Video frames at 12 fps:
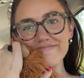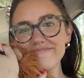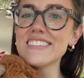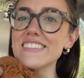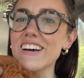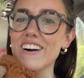
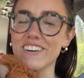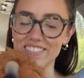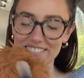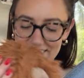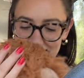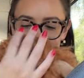So,
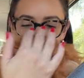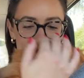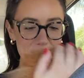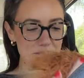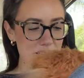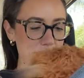
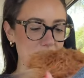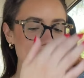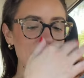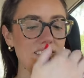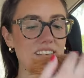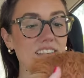hi
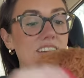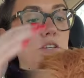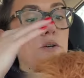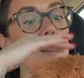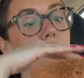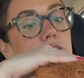baby.
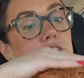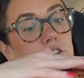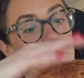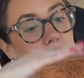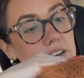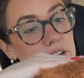You have
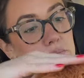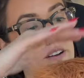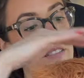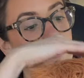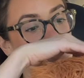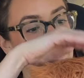so many
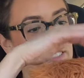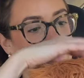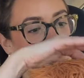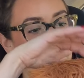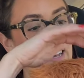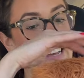
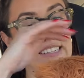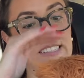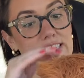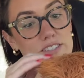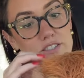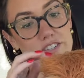brothers and a
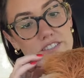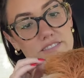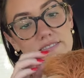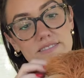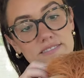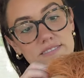sister.
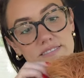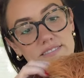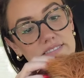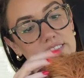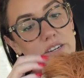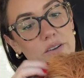
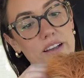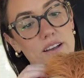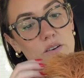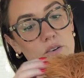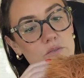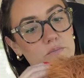When you get
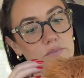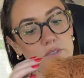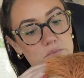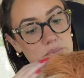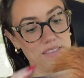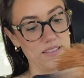home,
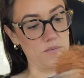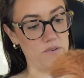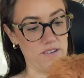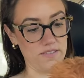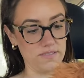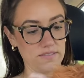you'll meet them
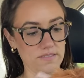all.